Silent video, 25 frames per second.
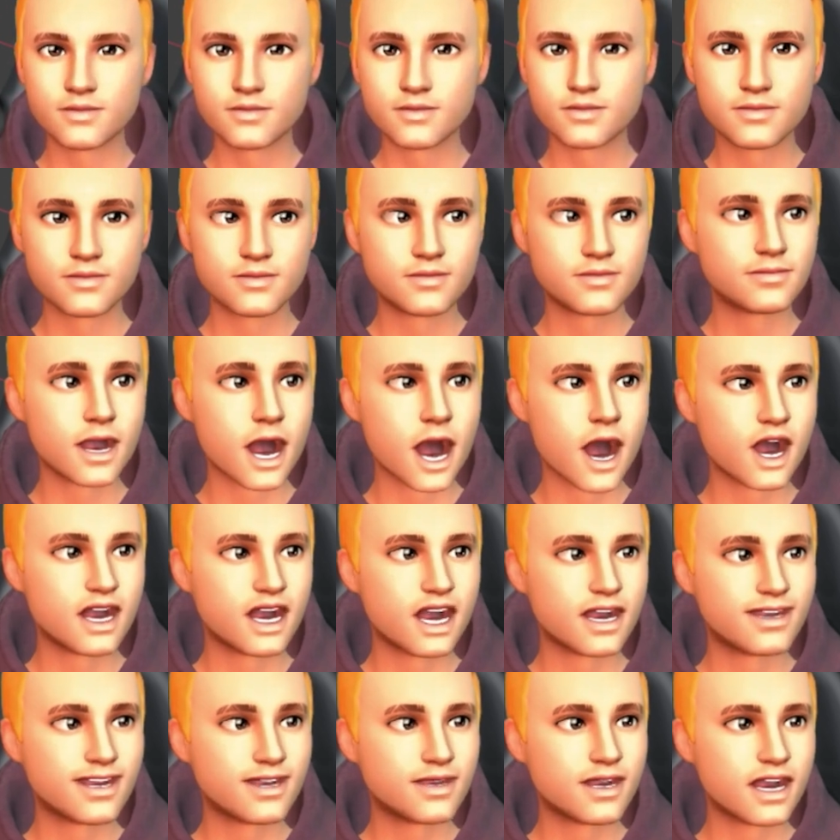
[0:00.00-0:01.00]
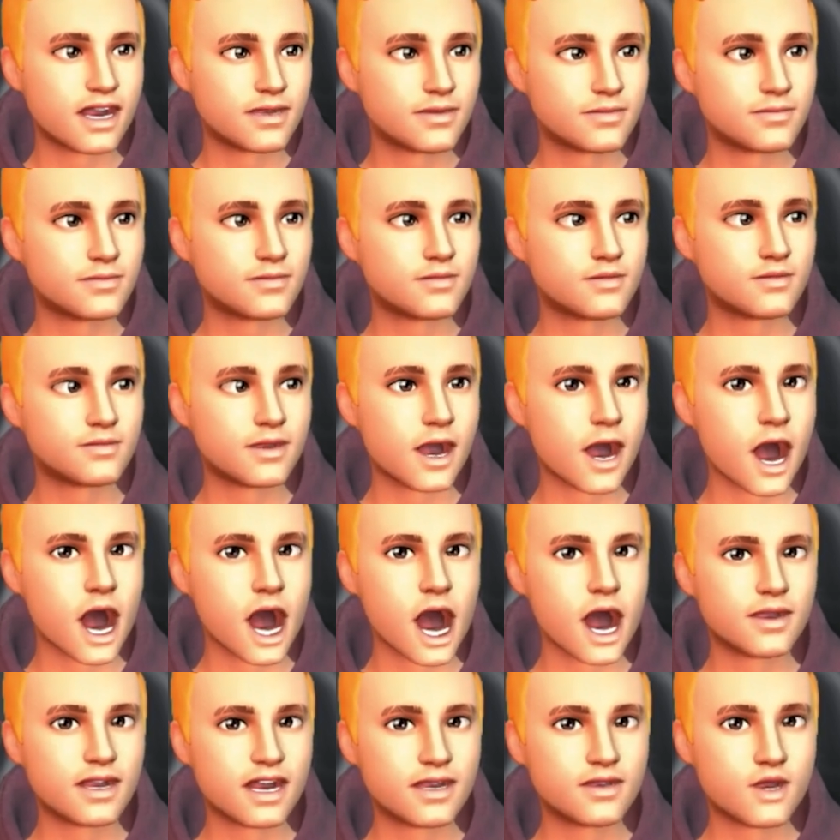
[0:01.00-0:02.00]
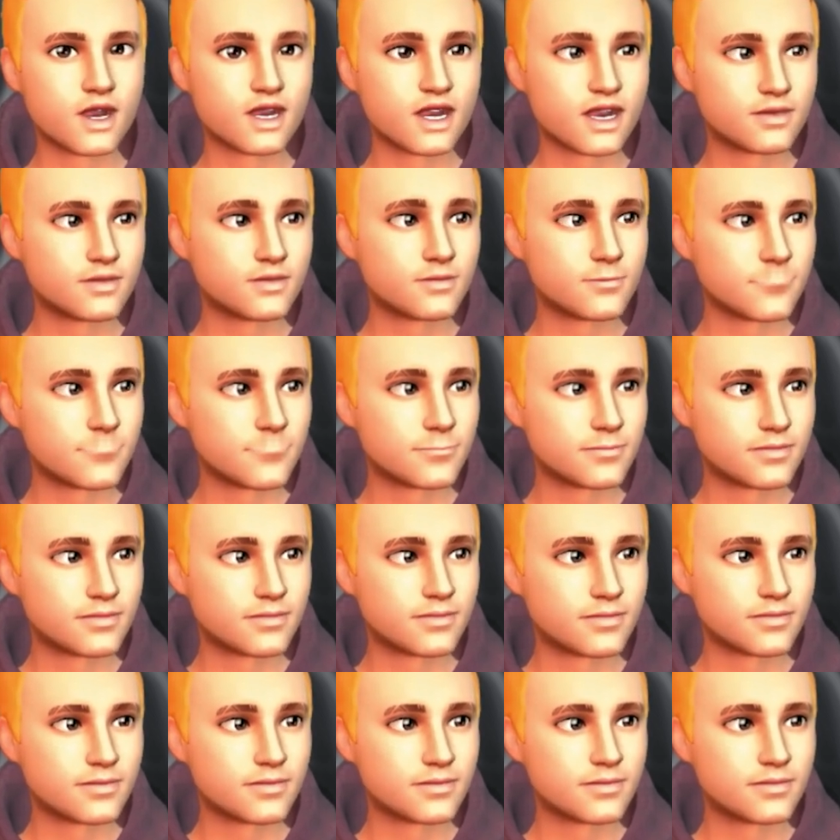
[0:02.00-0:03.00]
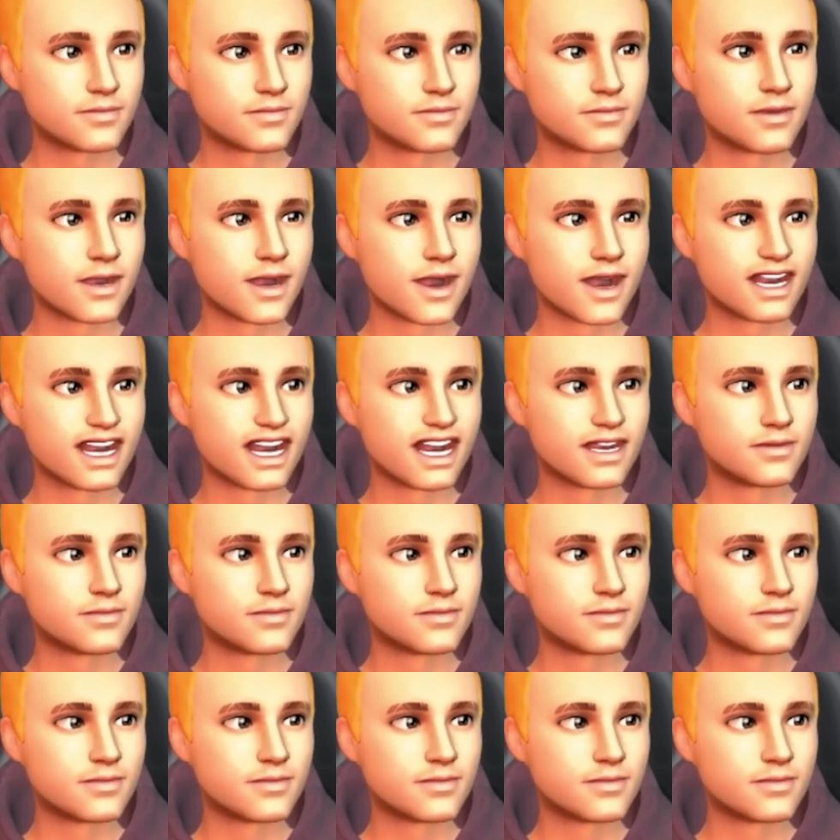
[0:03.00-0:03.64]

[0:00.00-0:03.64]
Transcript: Now here I'm going to press